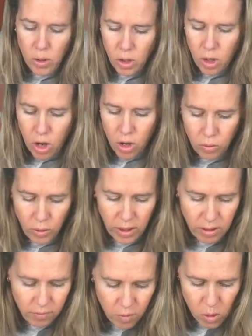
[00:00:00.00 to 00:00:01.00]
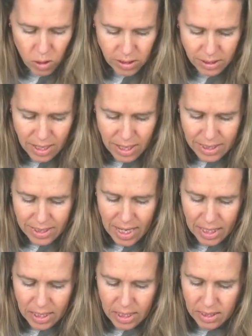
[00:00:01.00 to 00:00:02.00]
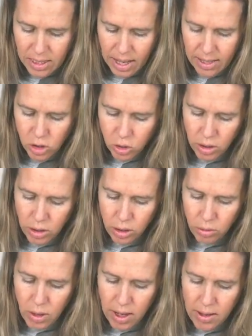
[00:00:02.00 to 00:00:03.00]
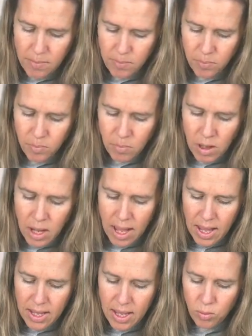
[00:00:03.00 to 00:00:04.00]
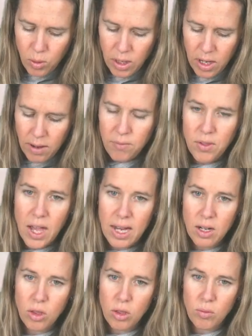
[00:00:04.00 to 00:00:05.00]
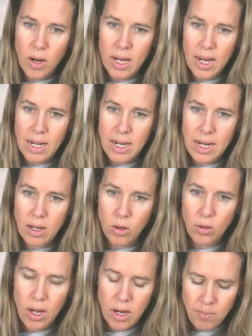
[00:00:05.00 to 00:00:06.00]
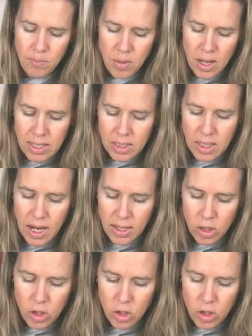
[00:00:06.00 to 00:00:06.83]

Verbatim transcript: along, reinforce, take this extra thread and get rid of that thread and needle there, tie the